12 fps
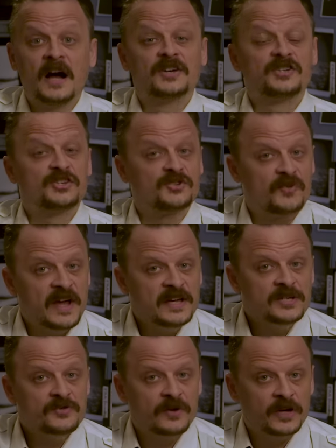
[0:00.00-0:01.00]
A
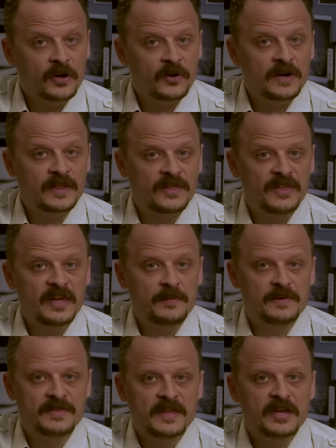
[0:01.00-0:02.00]
strange recurring
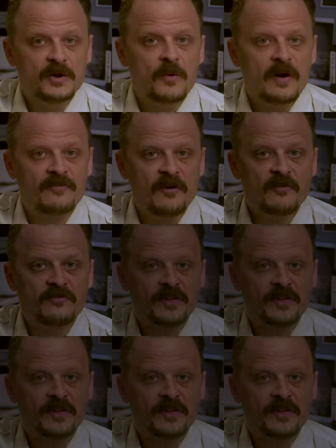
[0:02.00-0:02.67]
theme in the UFO